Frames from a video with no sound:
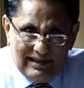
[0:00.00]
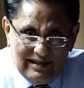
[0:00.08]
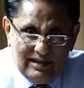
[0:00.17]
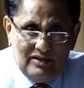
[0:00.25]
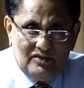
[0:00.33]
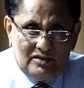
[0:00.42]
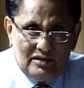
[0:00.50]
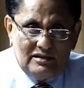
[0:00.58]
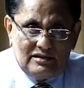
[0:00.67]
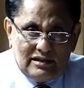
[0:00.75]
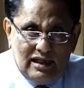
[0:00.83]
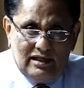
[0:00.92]
initial
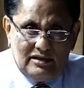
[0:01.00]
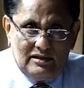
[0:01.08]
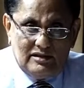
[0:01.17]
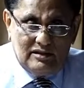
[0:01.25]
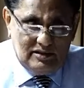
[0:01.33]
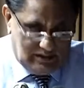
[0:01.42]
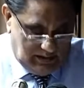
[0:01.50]
stages